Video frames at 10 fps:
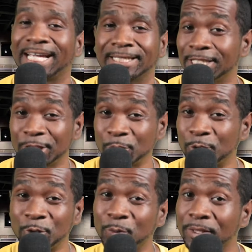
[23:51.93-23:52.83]
I can get you
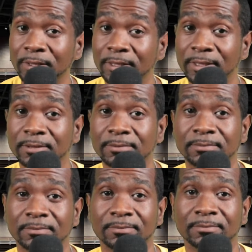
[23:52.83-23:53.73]
to do anything.
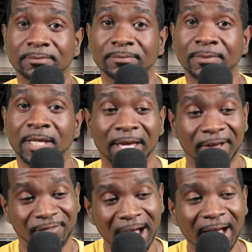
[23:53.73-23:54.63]

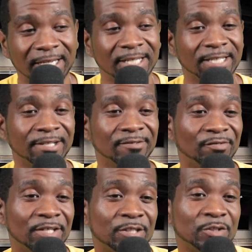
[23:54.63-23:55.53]
If I can
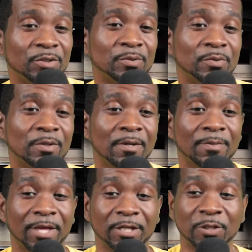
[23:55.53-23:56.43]
convince you
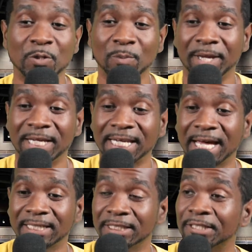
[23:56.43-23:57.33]
that you may
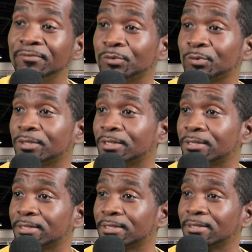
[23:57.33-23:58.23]
not live through
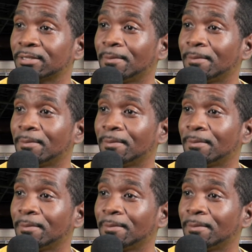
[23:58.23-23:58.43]
this,